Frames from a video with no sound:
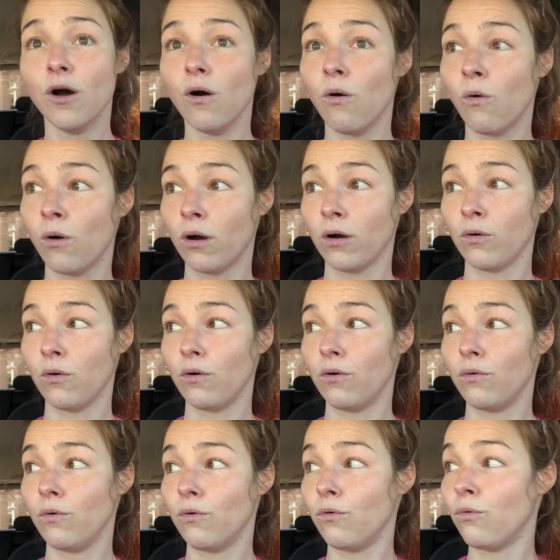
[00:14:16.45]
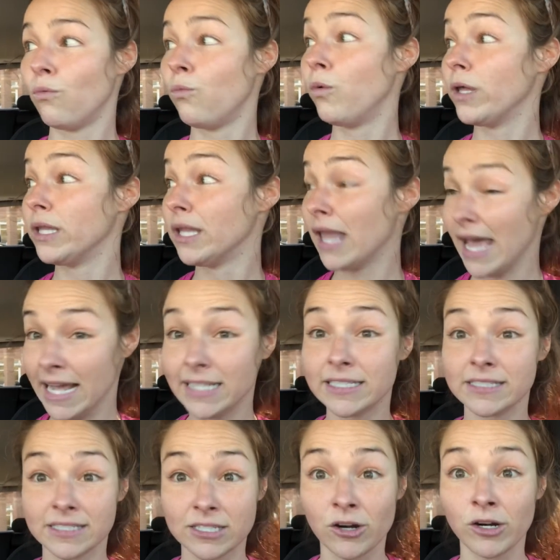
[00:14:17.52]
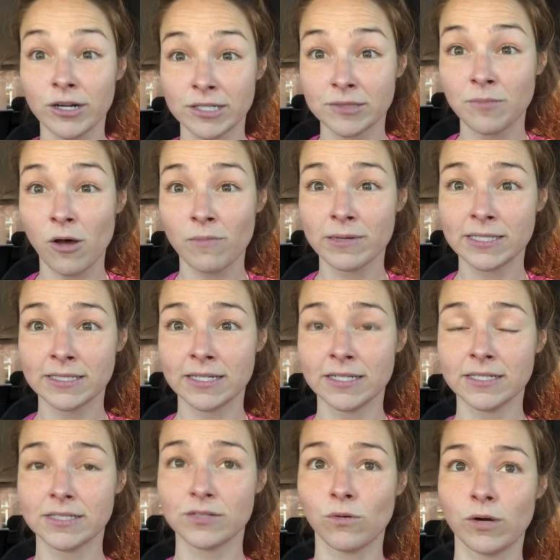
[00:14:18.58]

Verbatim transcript: or would like to start a small business,